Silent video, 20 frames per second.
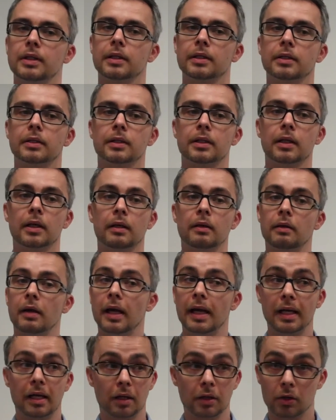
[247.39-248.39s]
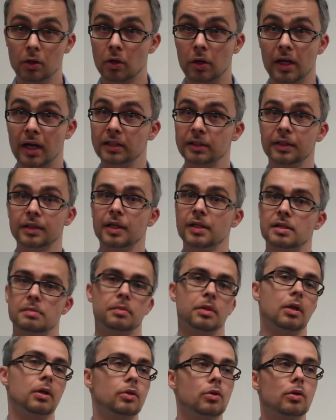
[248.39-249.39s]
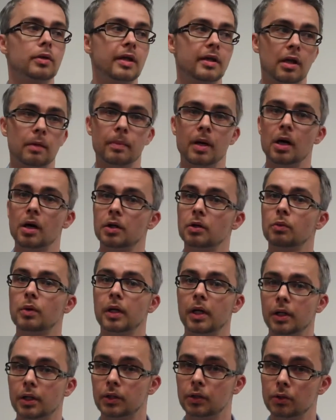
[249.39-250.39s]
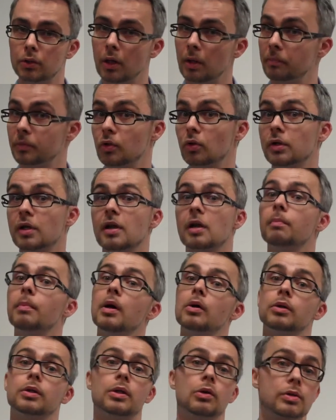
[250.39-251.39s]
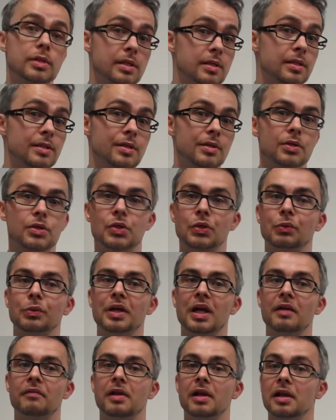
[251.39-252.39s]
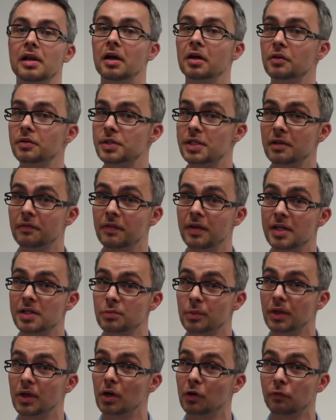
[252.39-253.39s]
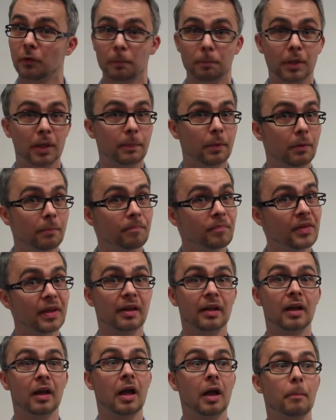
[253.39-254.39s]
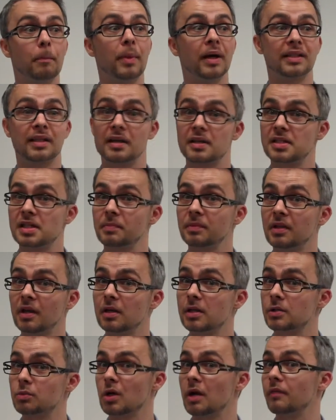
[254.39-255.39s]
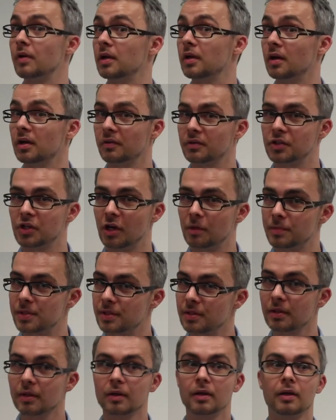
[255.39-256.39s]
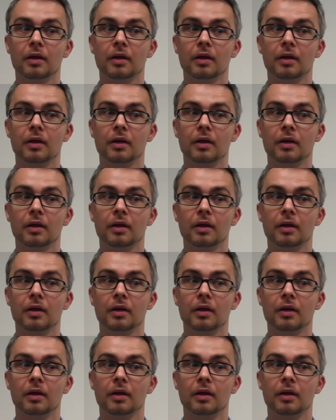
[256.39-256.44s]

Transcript: Uh, a lot of good candidates. I'm not talking about one or two, I'm talking about dozens. So we have a lot of CVs we got from people, Excellent. but at the same time, we have a lot of jobs.